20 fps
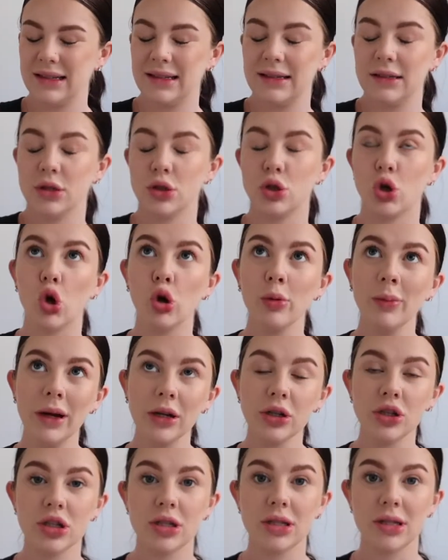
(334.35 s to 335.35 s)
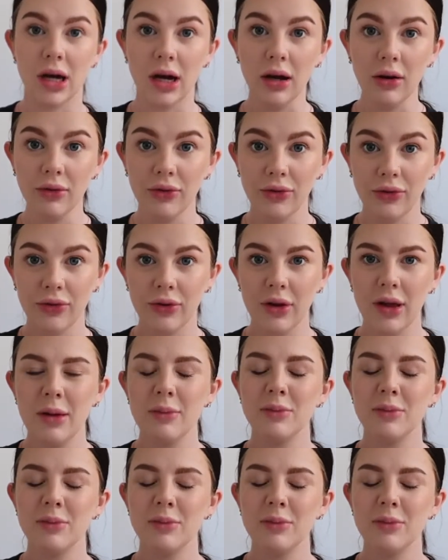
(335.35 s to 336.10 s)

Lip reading: so much stuff.